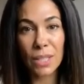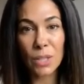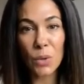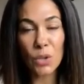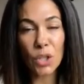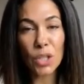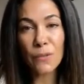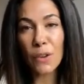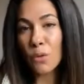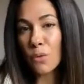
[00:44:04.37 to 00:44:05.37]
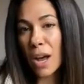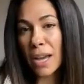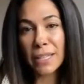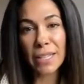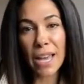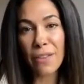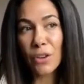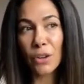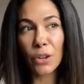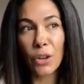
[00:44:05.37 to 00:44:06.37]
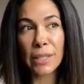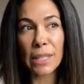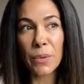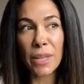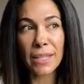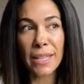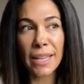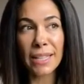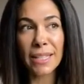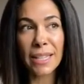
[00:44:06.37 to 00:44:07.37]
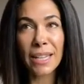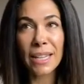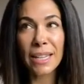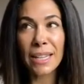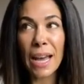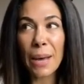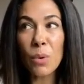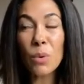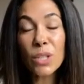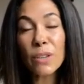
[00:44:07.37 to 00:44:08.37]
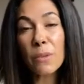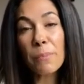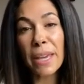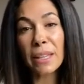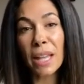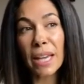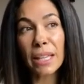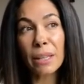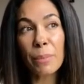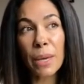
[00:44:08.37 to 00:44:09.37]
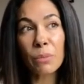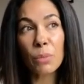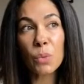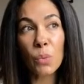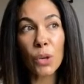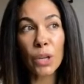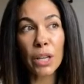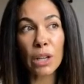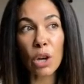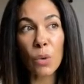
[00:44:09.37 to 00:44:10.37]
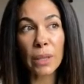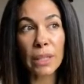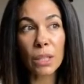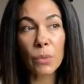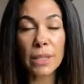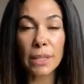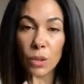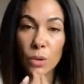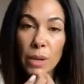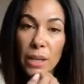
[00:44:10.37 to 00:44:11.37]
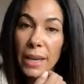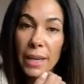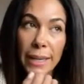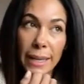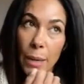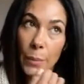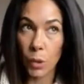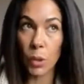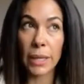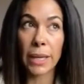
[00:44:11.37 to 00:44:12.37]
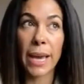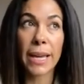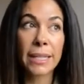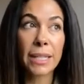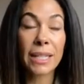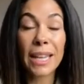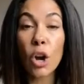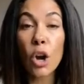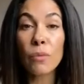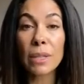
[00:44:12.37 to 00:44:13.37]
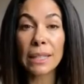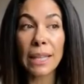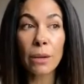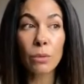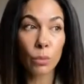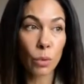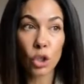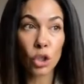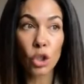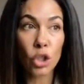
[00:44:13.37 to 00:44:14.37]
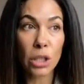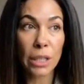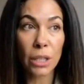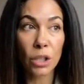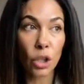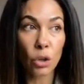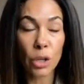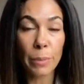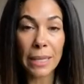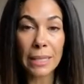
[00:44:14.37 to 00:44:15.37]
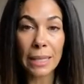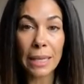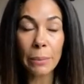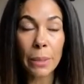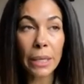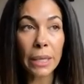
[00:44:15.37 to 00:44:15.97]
So it just felt right to have her co-sleep with us. And also for Ben, like Ben was working a lot when Lila was little. Like he'd get up early and he'd get home really late, which should usually, already be asleep.